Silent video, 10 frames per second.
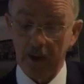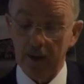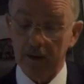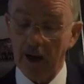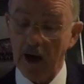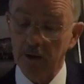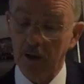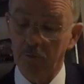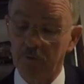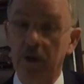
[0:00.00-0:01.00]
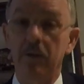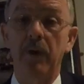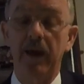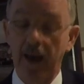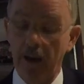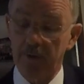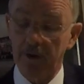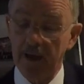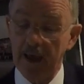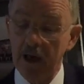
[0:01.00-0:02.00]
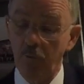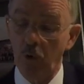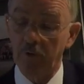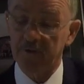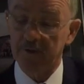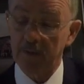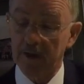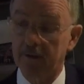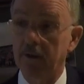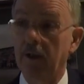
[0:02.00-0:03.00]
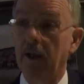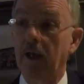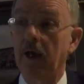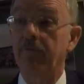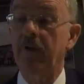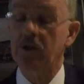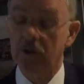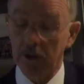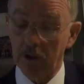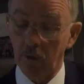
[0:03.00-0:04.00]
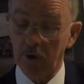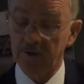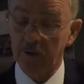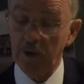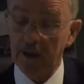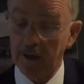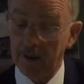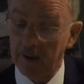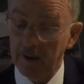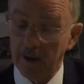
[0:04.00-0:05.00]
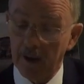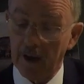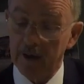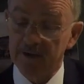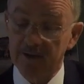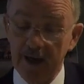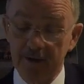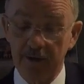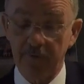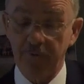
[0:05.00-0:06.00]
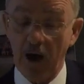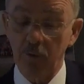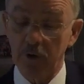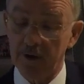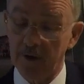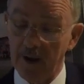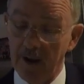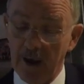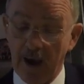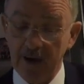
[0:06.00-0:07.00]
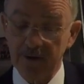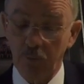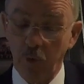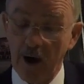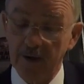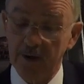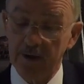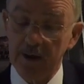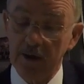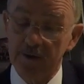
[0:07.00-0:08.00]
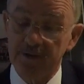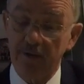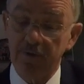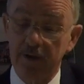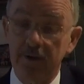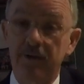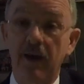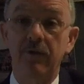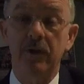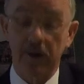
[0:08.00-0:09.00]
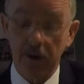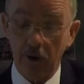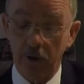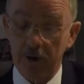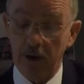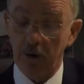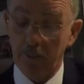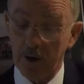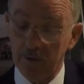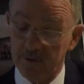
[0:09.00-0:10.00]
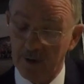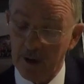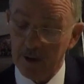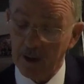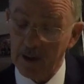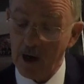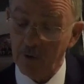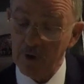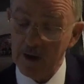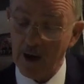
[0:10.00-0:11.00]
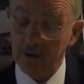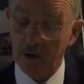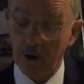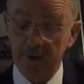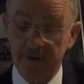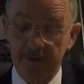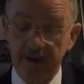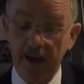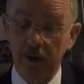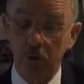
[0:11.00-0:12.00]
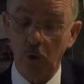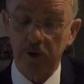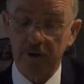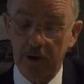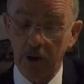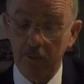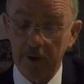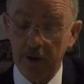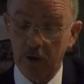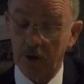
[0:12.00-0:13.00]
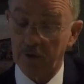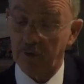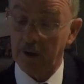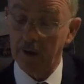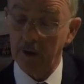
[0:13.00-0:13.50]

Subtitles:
The article was written by Captain A. Wolfe Smith, affectionately known as Squeaky, and it states that founded as it was in the year 1770 or thereabouts, the Lough Yacht Club is the second oldest club in the country,